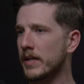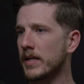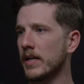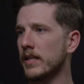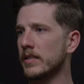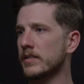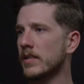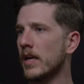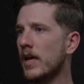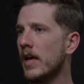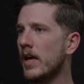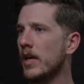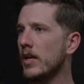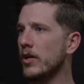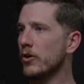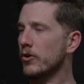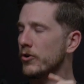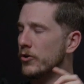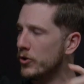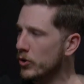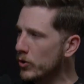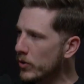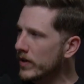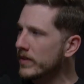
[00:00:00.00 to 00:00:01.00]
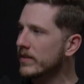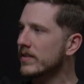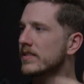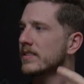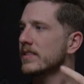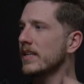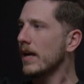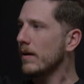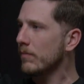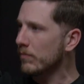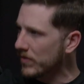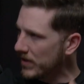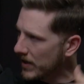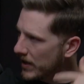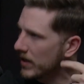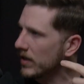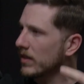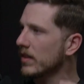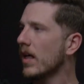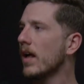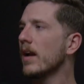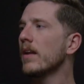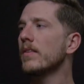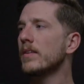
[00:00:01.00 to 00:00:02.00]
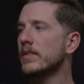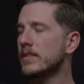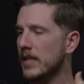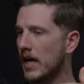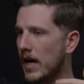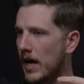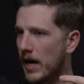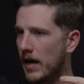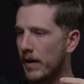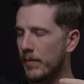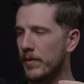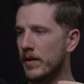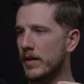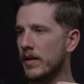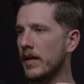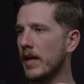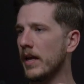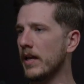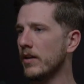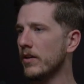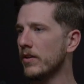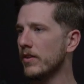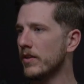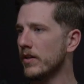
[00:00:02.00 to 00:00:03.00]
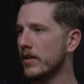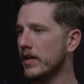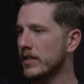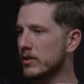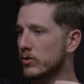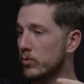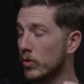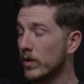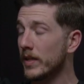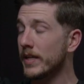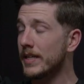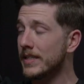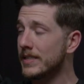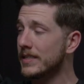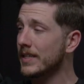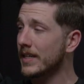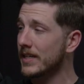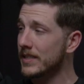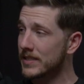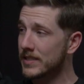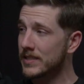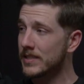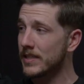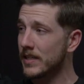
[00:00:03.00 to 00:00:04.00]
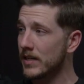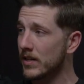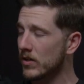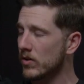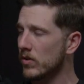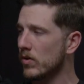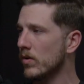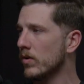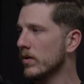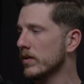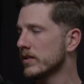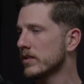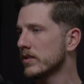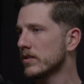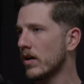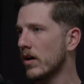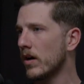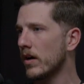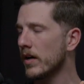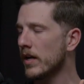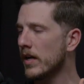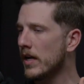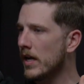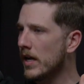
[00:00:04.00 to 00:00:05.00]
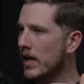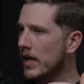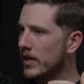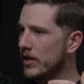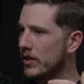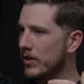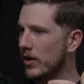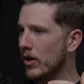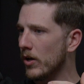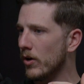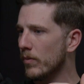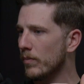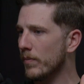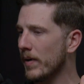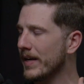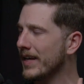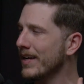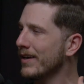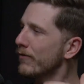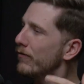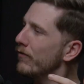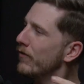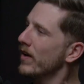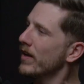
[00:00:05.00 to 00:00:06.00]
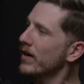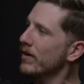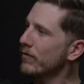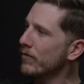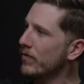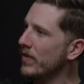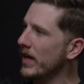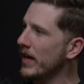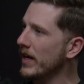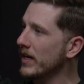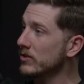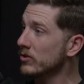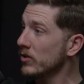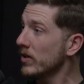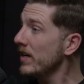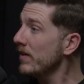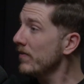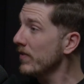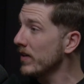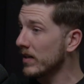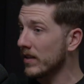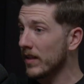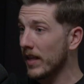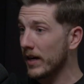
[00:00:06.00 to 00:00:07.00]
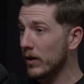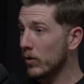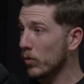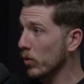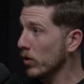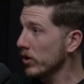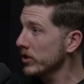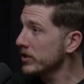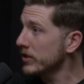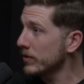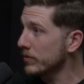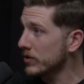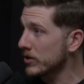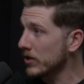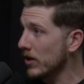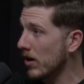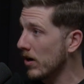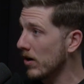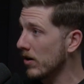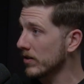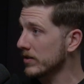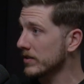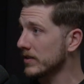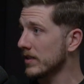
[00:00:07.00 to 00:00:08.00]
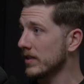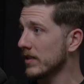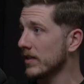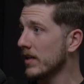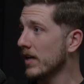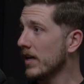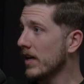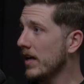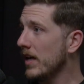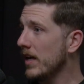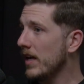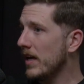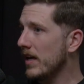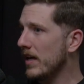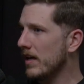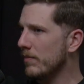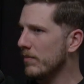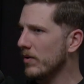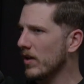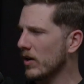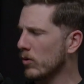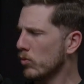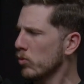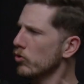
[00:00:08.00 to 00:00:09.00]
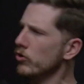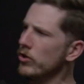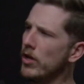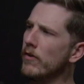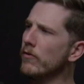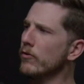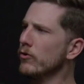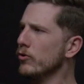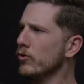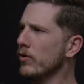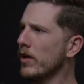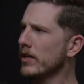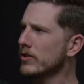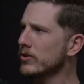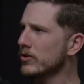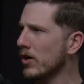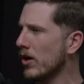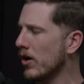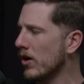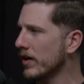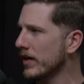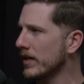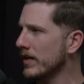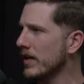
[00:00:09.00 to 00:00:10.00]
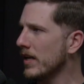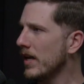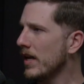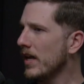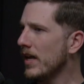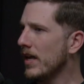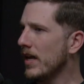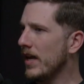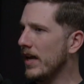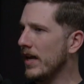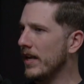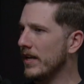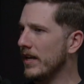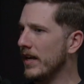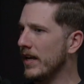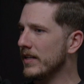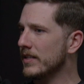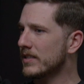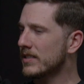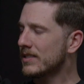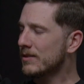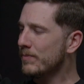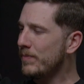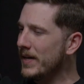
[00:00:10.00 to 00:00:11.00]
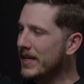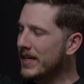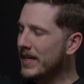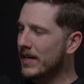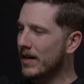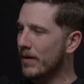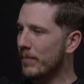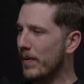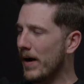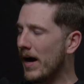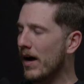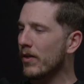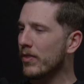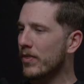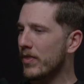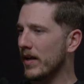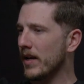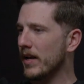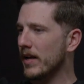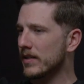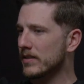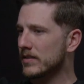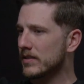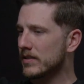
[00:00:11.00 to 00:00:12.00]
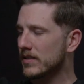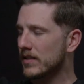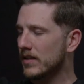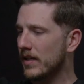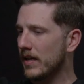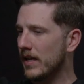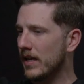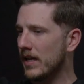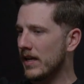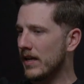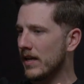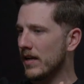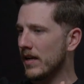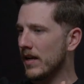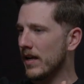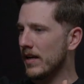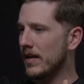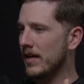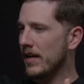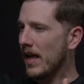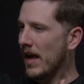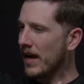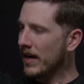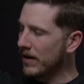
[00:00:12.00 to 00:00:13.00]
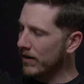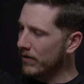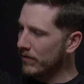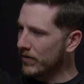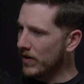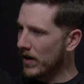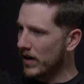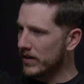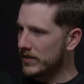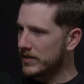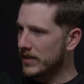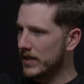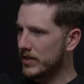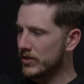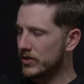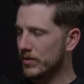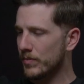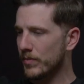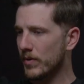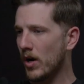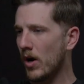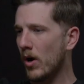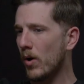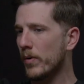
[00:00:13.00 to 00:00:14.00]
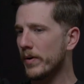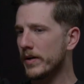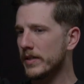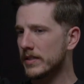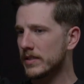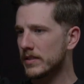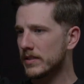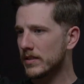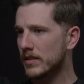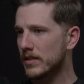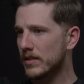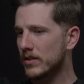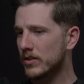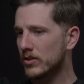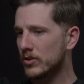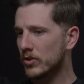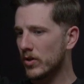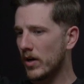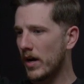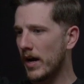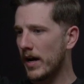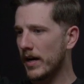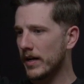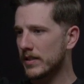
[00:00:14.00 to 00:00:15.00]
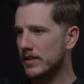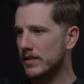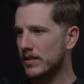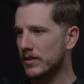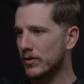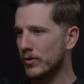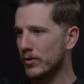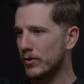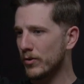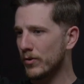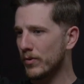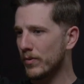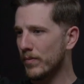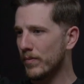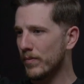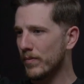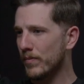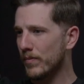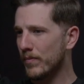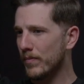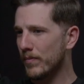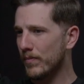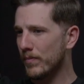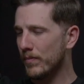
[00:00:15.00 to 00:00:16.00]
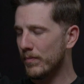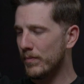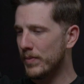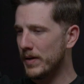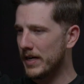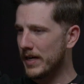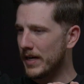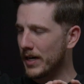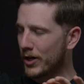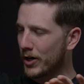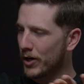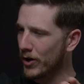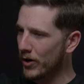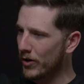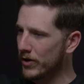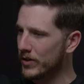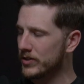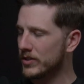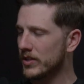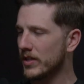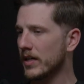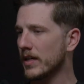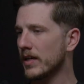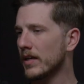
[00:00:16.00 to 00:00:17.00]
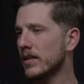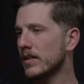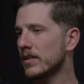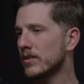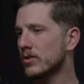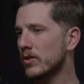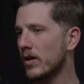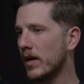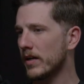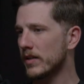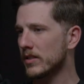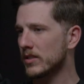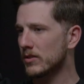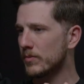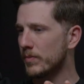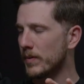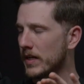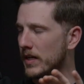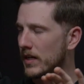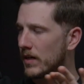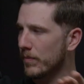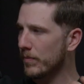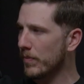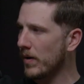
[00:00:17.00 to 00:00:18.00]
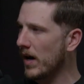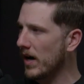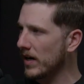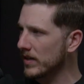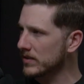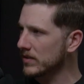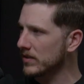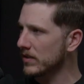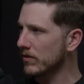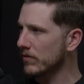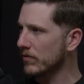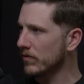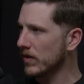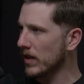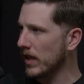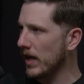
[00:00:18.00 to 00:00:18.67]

because you're doing the same thing a lot of the time, and it's really easy to get cynical and start, making fun of things, or even like worship songs and be like, we'll never do that song, and speaking about things in a negative connotation, but always trying to be encouraging, trying to speak in a positive